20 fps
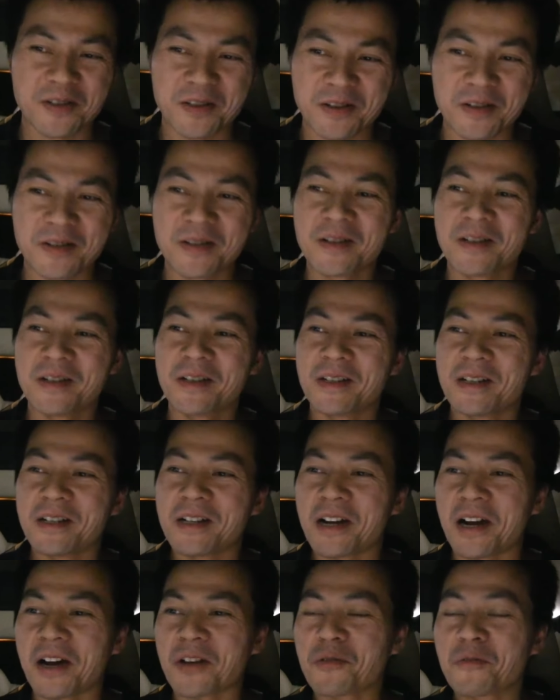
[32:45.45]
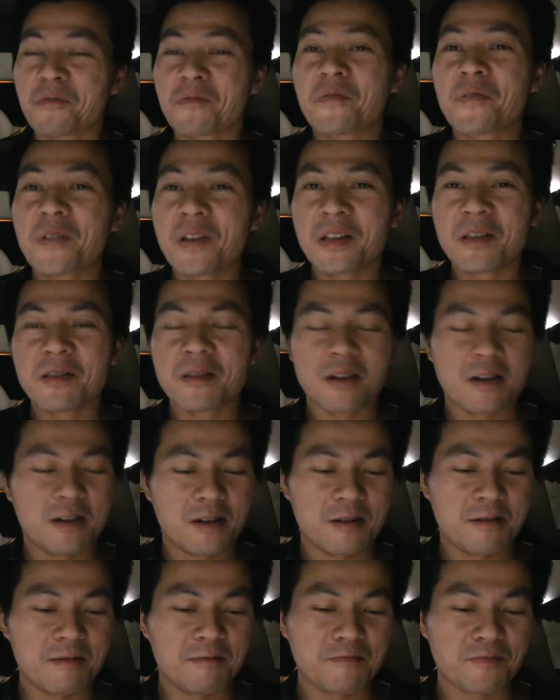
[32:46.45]
uh, I don't feel
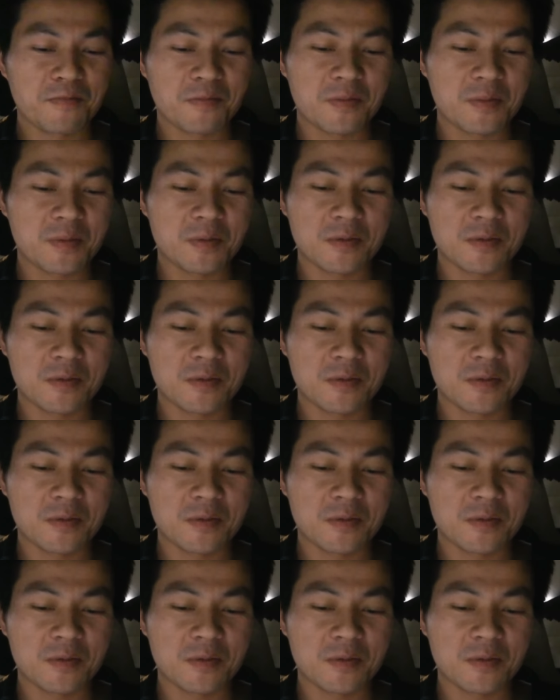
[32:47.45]
um,